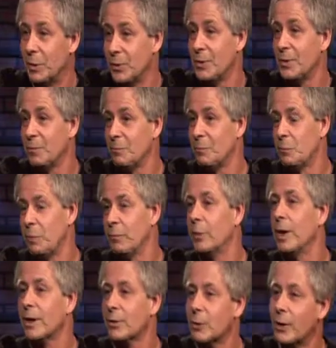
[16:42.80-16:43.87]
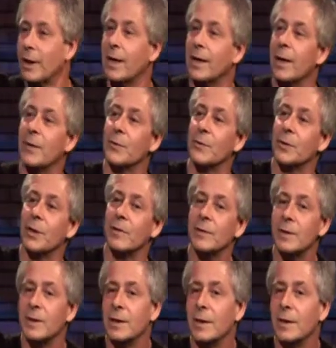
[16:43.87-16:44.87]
listen, reflect, all that kind of stuff.